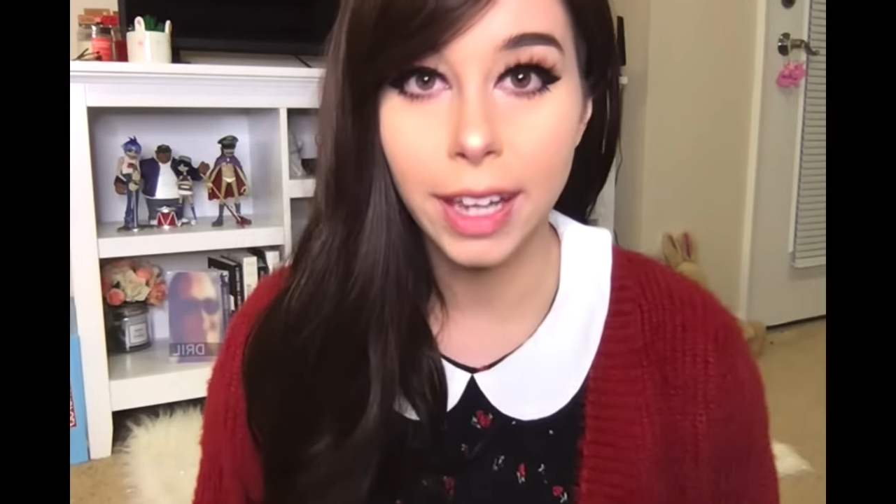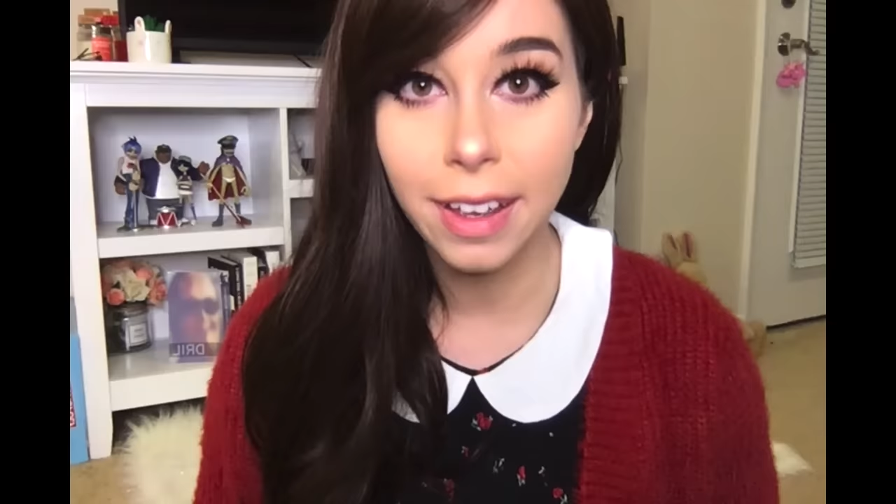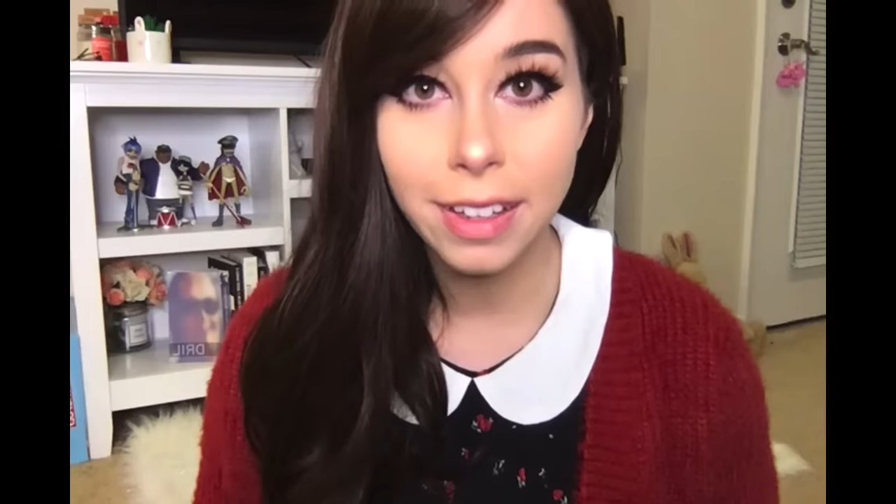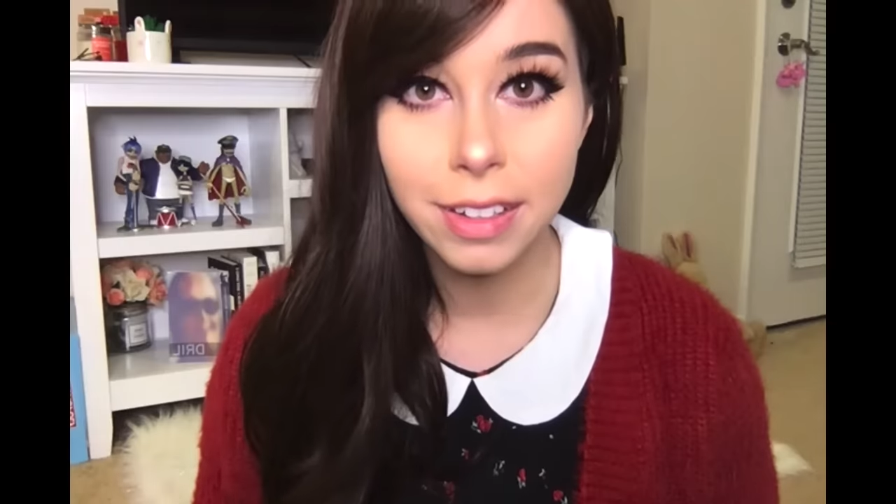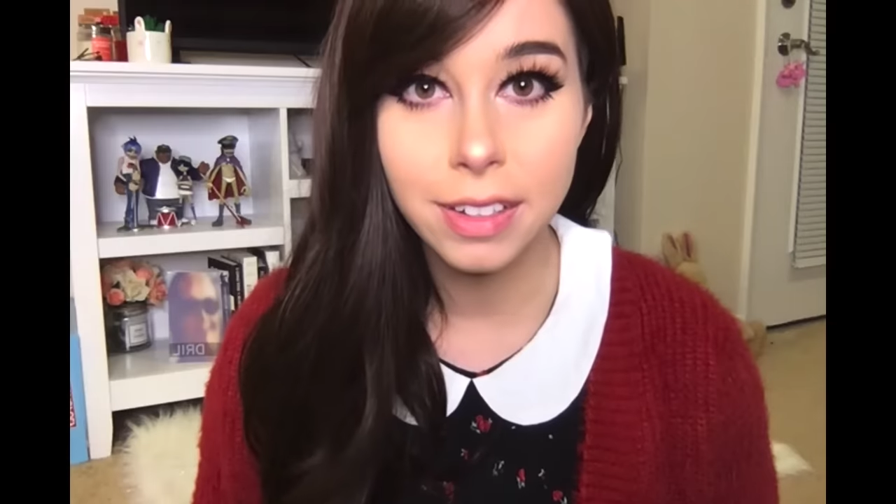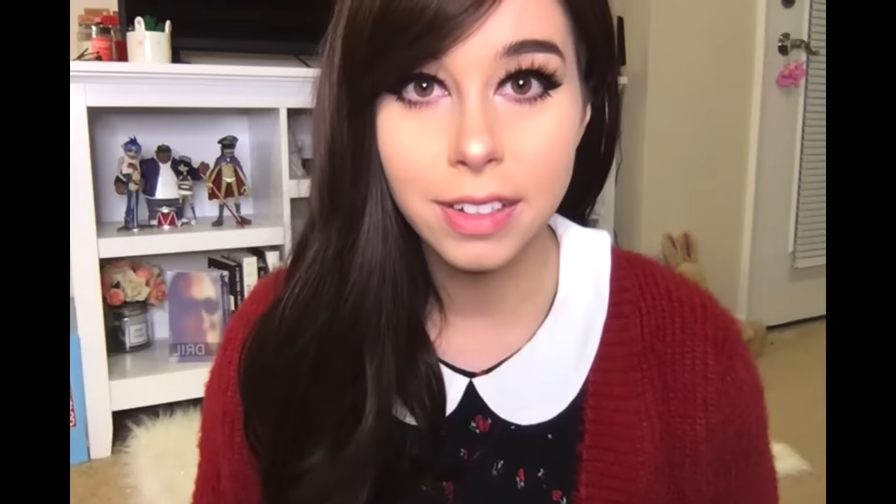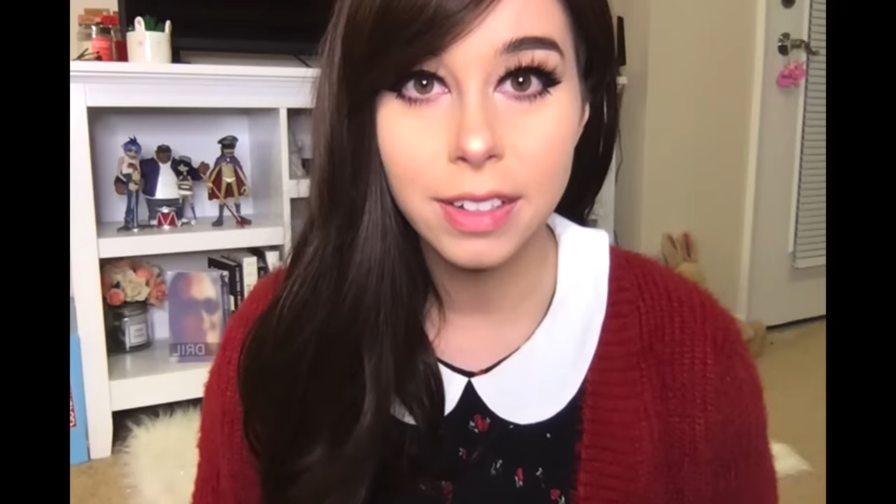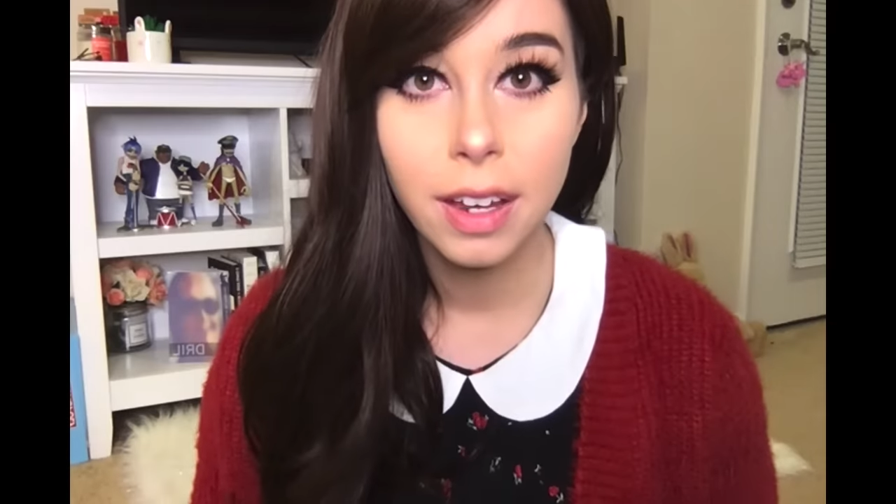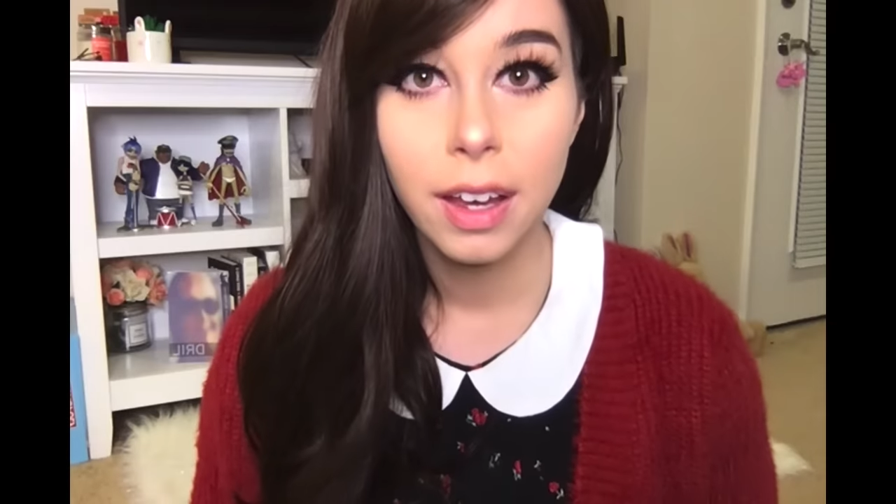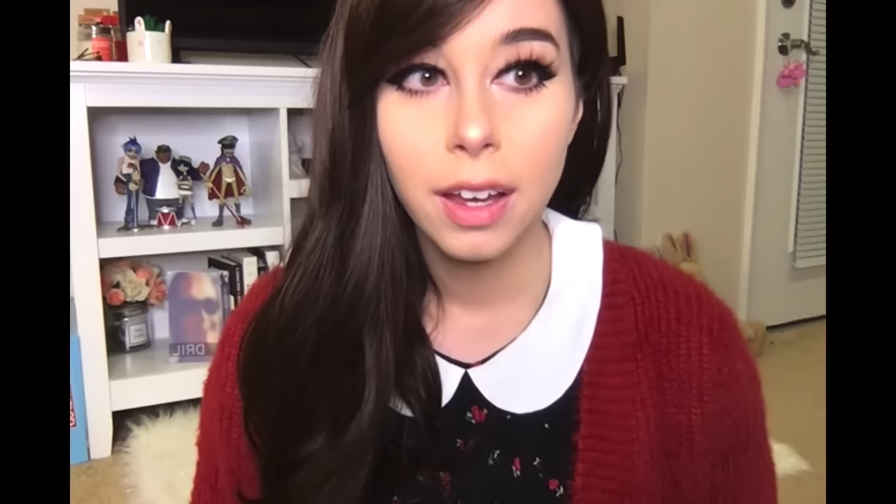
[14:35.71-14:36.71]

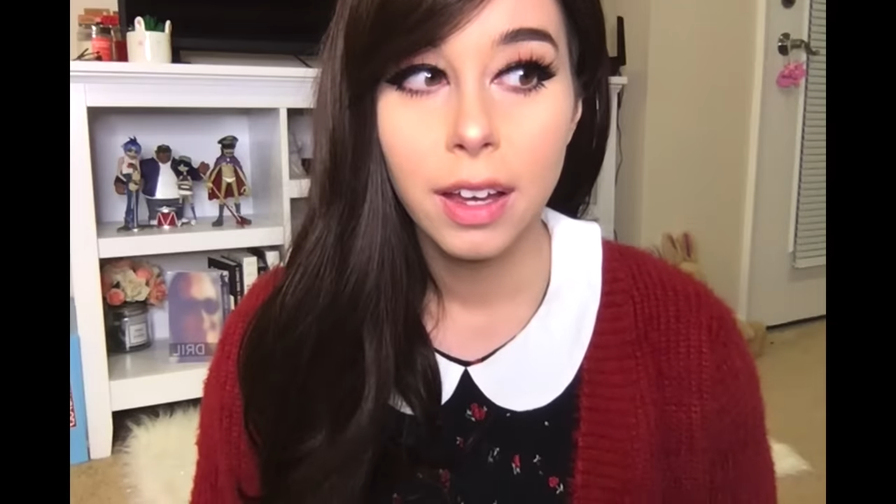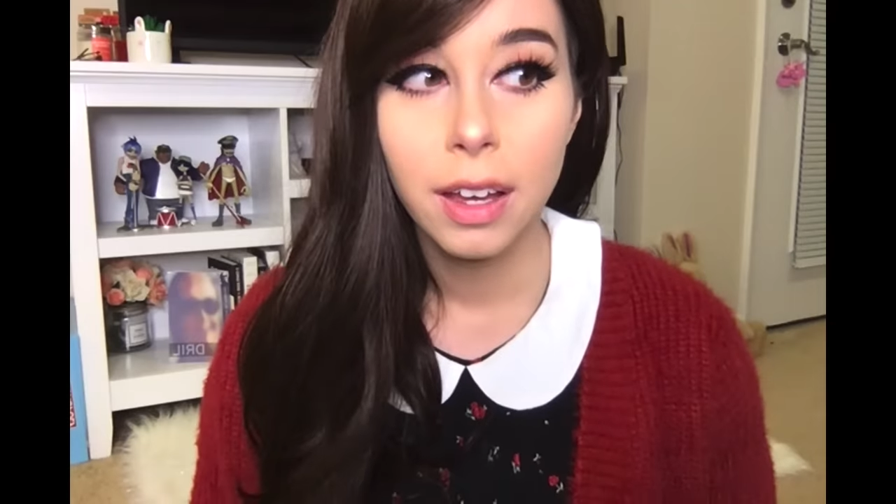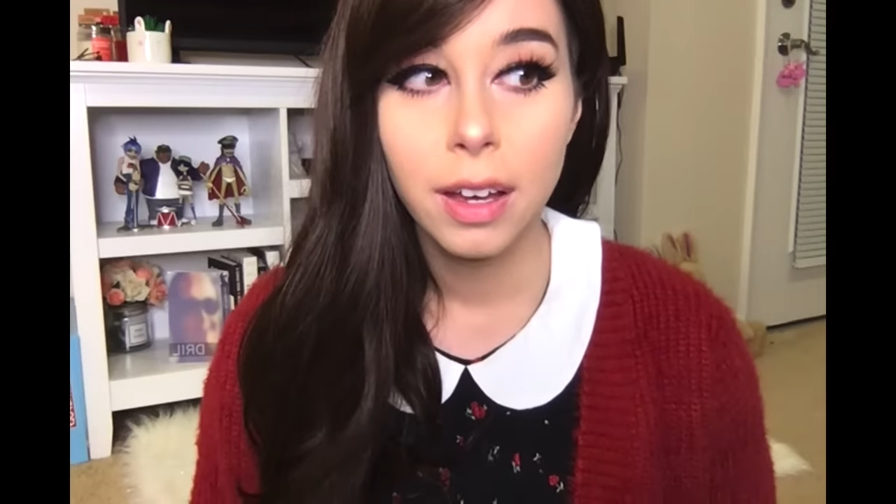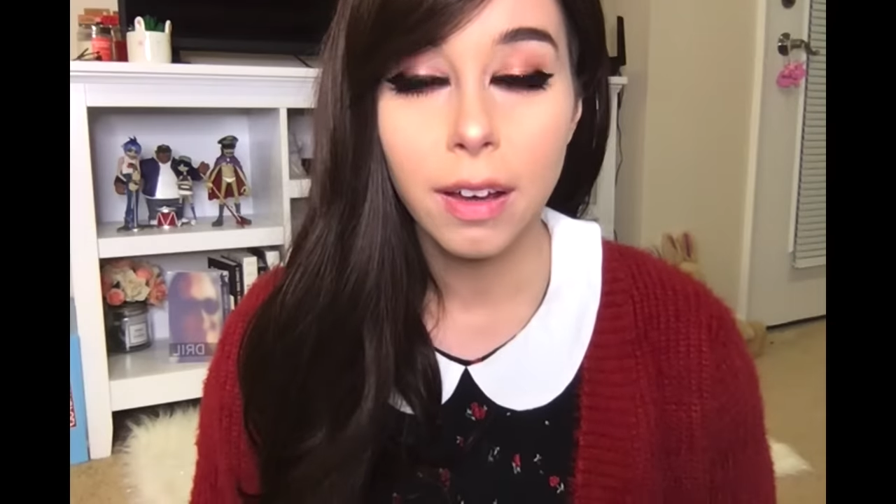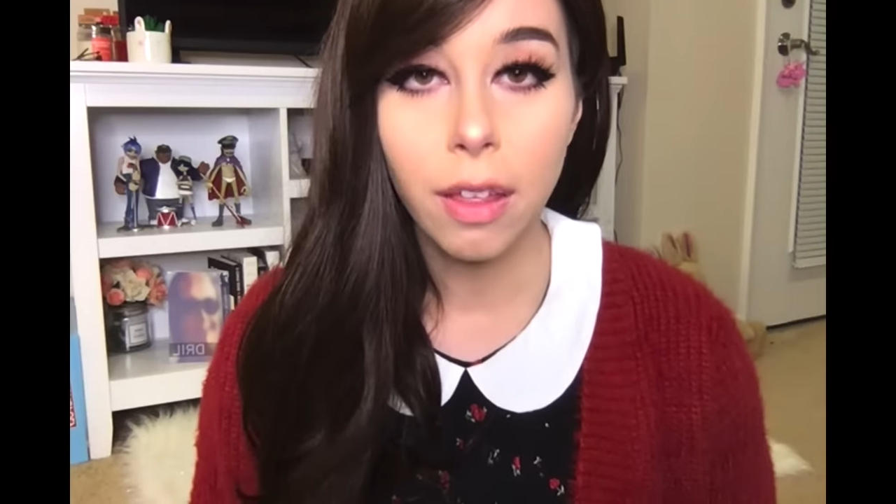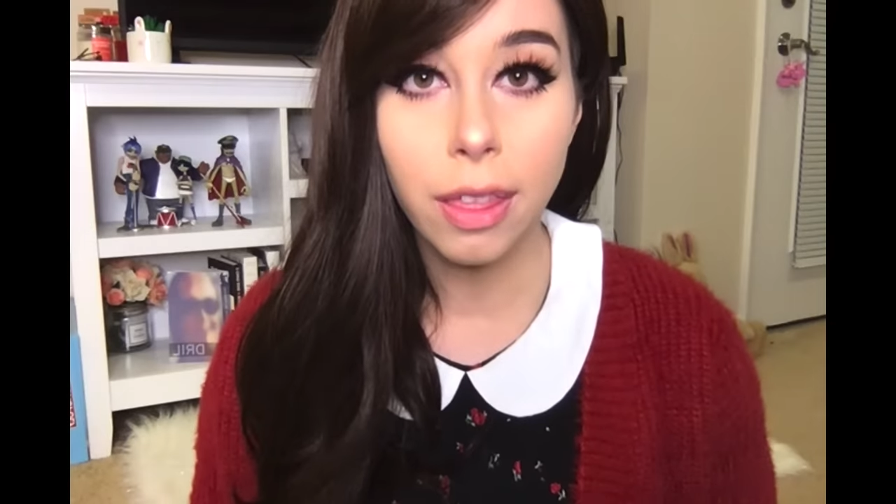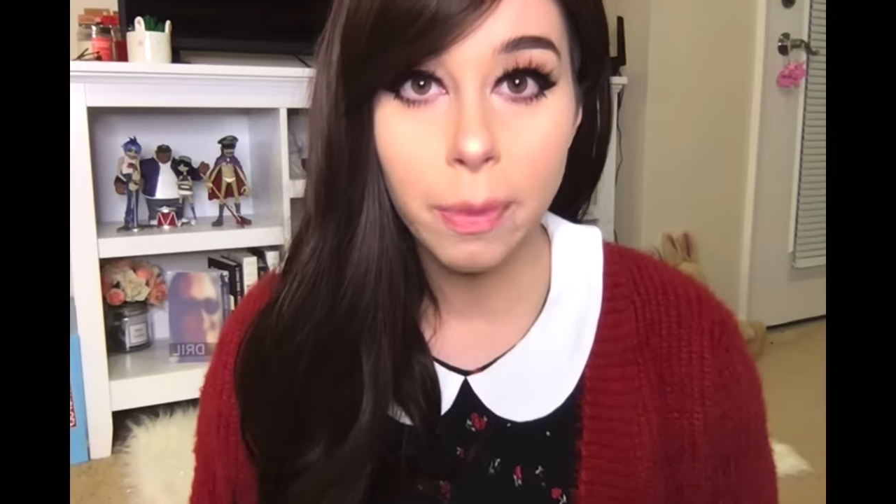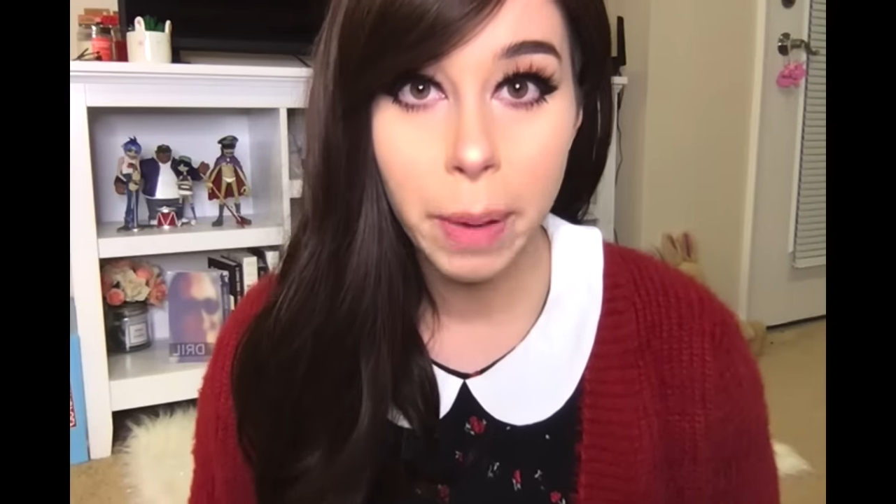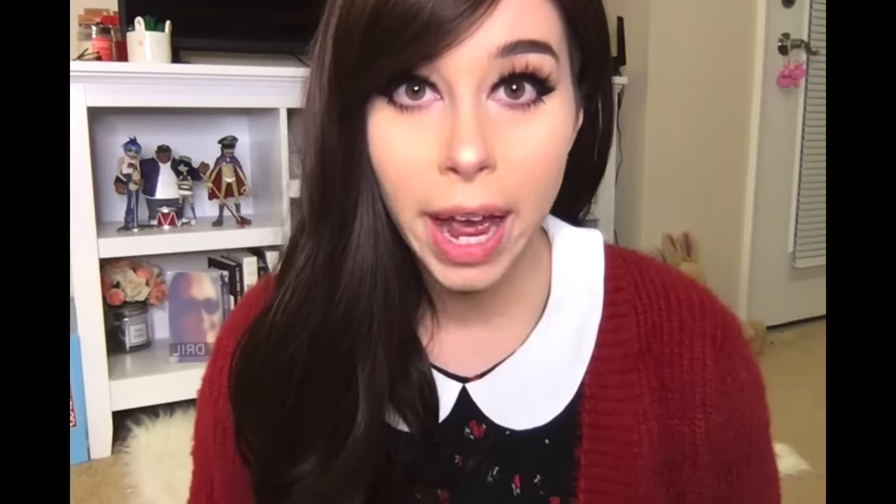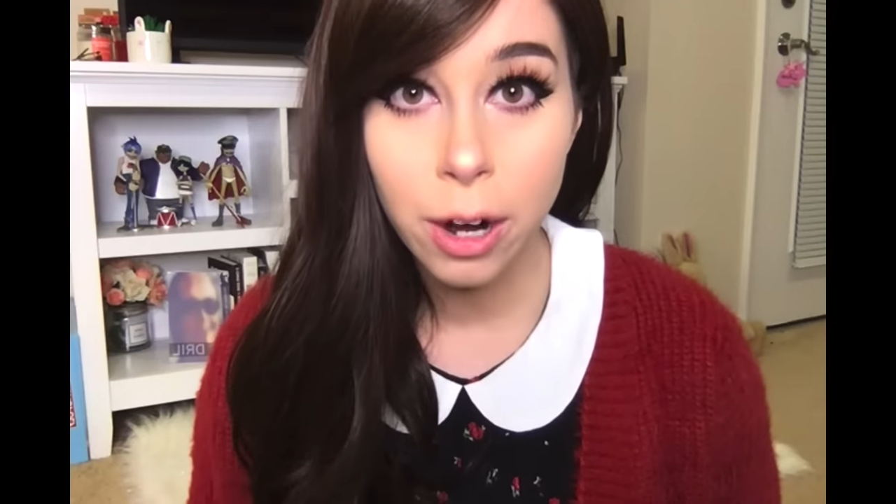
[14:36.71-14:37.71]
kids?
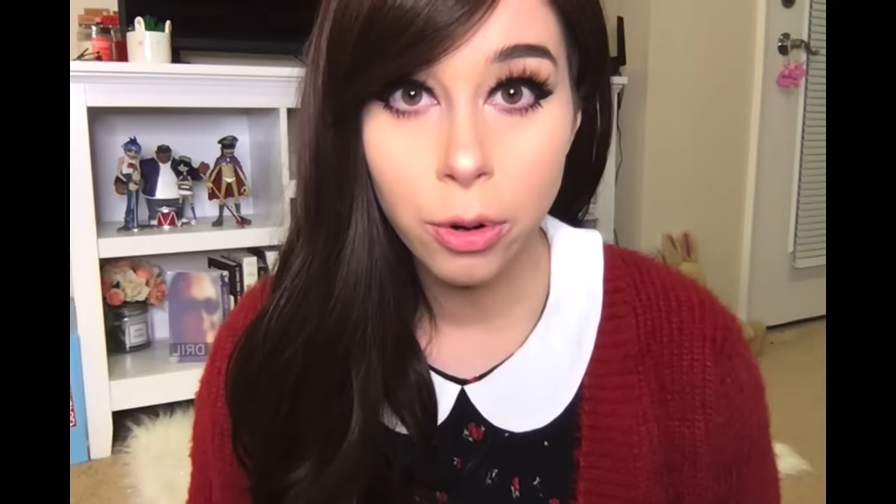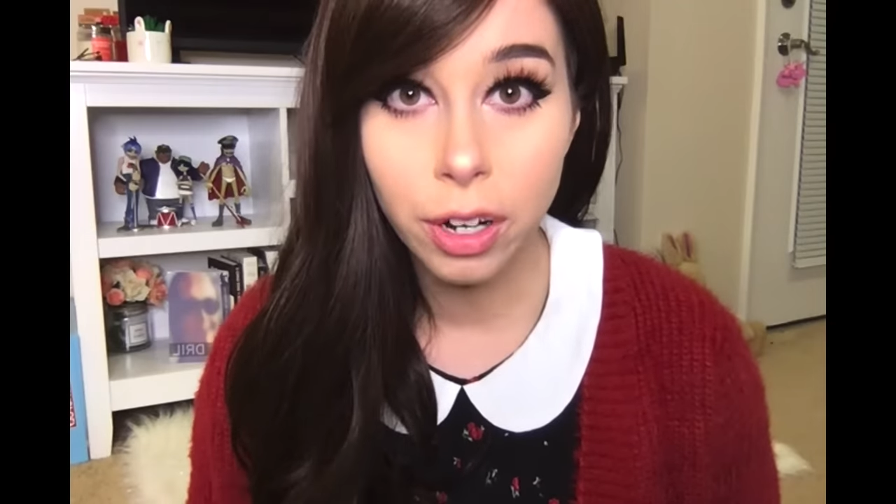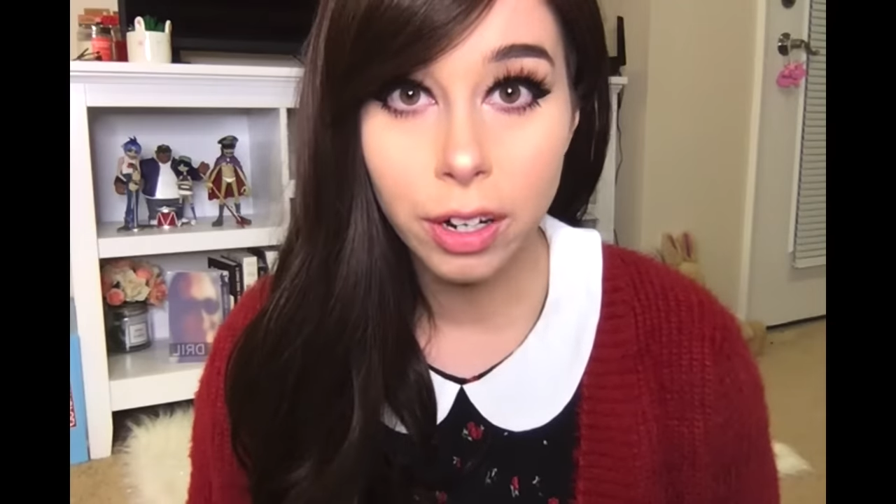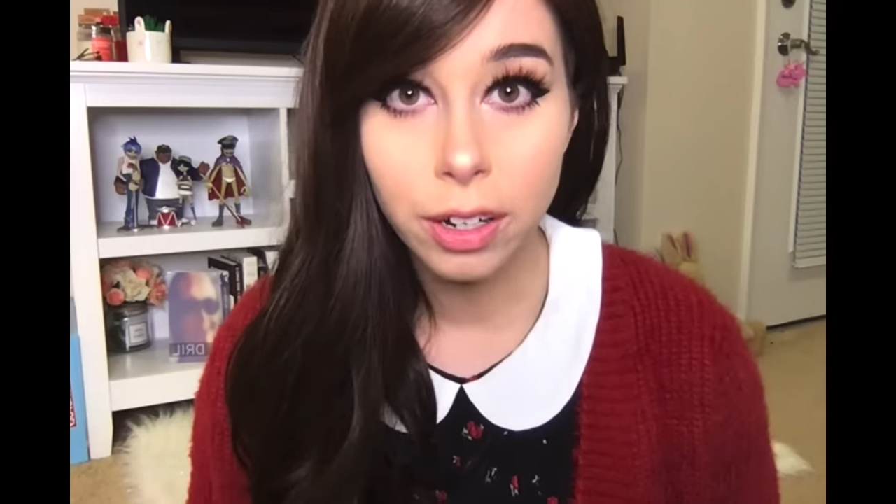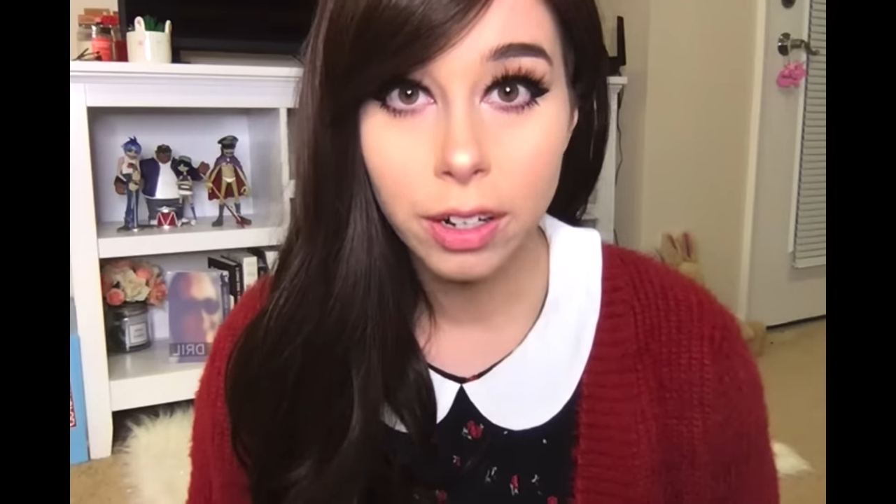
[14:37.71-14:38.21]
The power.